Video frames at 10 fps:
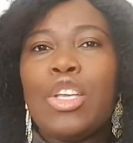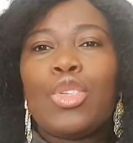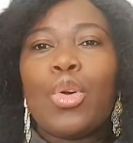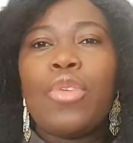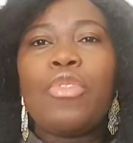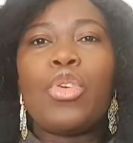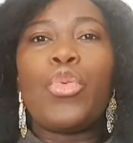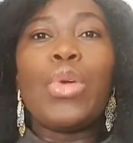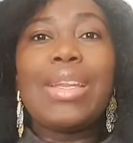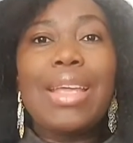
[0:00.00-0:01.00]
So if you're
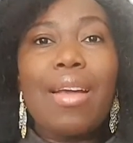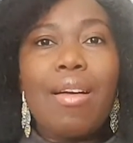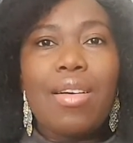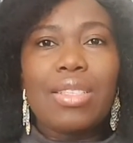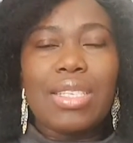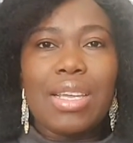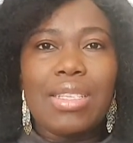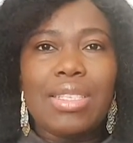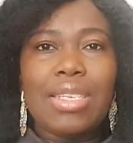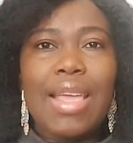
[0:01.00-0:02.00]
reading
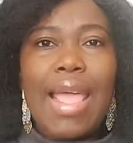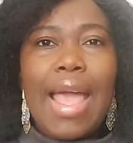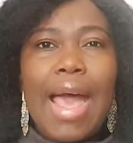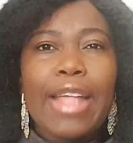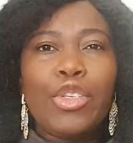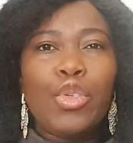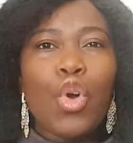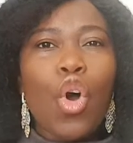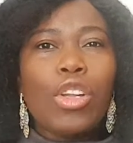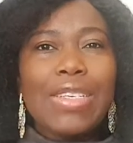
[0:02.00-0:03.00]
content and you
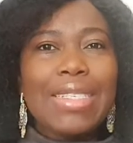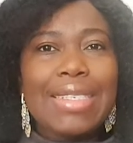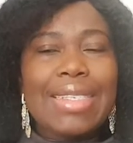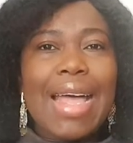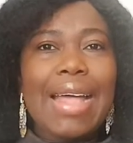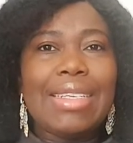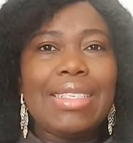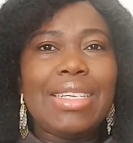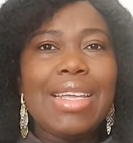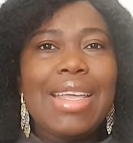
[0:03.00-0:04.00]
don't
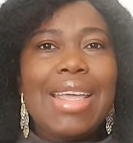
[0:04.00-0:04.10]
understand,